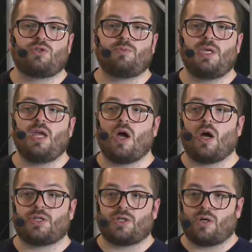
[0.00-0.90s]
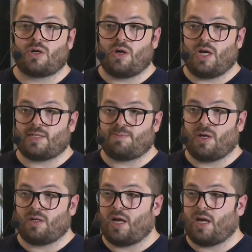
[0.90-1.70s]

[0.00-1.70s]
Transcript: to be a Docker expert,